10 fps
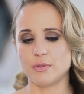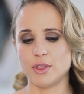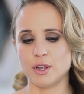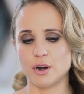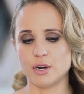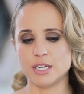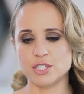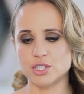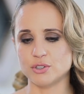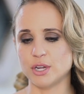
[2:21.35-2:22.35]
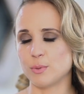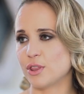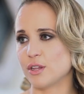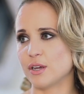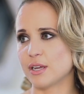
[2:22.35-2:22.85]
their history
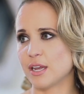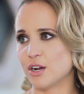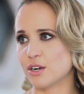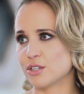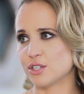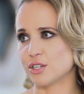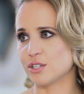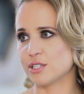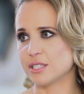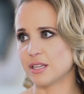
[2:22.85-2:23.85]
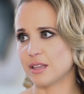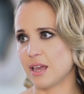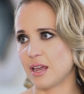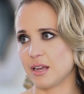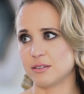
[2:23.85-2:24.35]
with the characters that
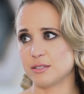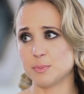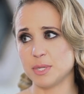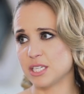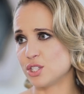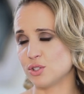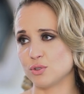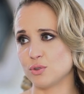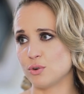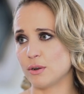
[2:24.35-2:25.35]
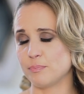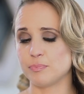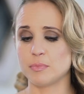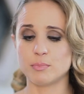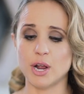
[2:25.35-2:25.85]
they speak to and
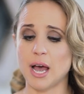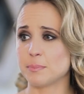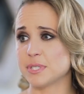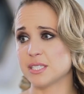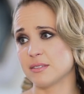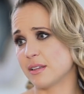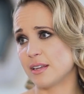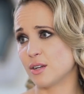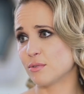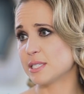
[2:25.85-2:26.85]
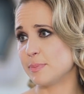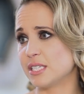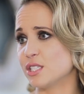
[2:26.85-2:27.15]
perhaps that they don't speak